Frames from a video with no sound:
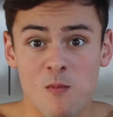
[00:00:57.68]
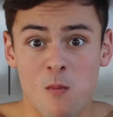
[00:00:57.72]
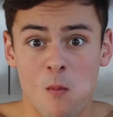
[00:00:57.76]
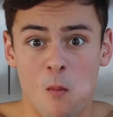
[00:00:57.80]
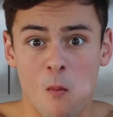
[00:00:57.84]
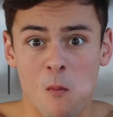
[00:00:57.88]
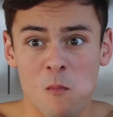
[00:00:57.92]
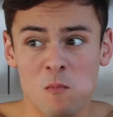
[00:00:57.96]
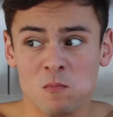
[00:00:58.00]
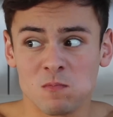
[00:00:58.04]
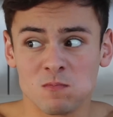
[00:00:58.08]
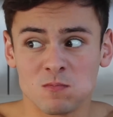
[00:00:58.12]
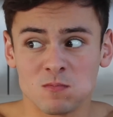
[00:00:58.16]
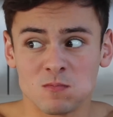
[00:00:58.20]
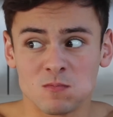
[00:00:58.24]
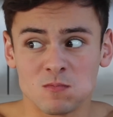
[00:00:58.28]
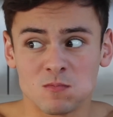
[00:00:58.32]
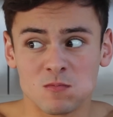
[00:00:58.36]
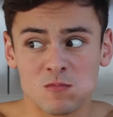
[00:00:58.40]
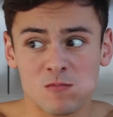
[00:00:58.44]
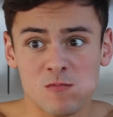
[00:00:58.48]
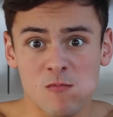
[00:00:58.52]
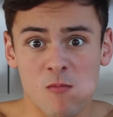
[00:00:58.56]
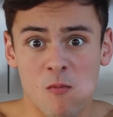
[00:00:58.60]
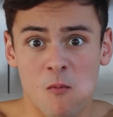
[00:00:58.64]
like
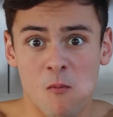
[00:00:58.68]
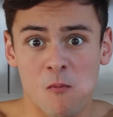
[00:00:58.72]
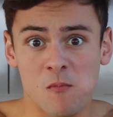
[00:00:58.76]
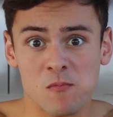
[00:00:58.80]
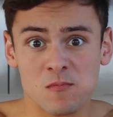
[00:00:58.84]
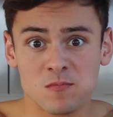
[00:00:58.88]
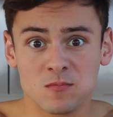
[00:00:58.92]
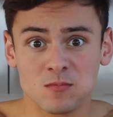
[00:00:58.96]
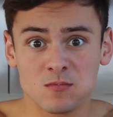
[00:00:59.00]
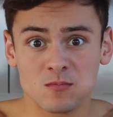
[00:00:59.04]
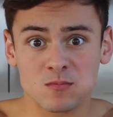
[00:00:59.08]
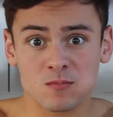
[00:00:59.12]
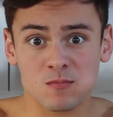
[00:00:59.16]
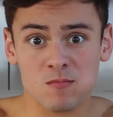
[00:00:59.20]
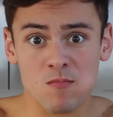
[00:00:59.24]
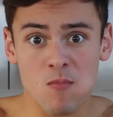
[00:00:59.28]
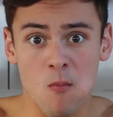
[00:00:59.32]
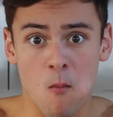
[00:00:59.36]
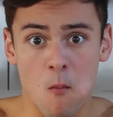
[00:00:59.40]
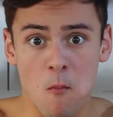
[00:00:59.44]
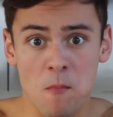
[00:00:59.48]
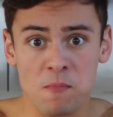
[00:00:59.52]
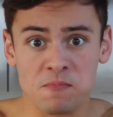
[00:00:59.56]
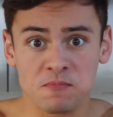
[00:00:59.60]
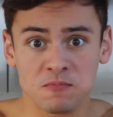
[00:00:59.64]
sweets and
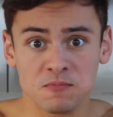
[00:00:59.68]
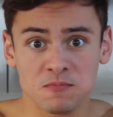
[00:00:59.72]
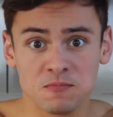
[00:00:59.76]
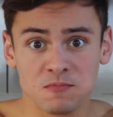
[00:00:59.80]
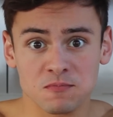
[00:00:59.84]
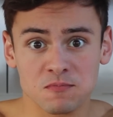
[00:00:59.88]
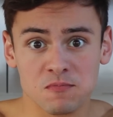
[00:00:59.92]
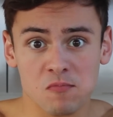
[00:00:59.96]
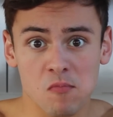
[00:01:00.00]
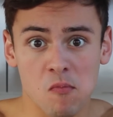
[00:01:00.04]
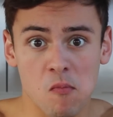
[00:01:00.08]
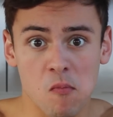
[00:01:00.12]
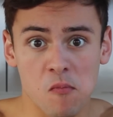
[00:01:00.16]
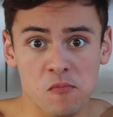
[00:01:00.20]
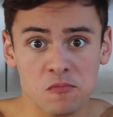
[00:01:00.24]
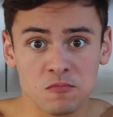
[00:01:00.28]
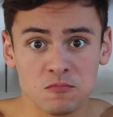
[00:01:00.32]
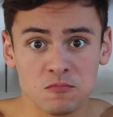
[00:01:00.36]
sugary drinks.